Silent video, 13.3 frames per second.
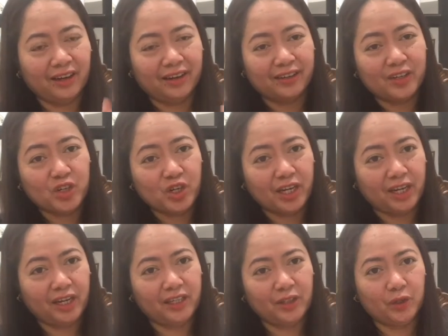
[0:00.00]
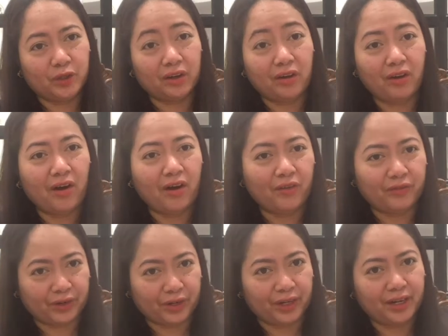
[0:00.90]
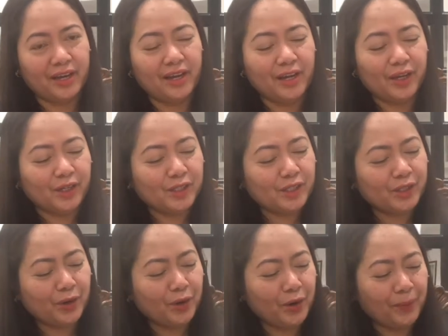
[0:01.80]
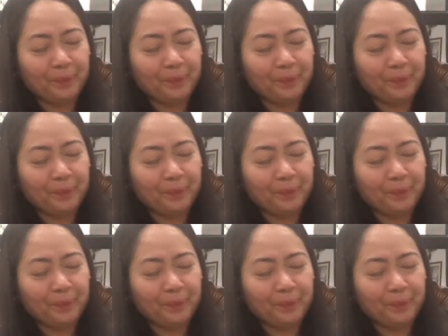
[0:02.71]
shade or cover. So,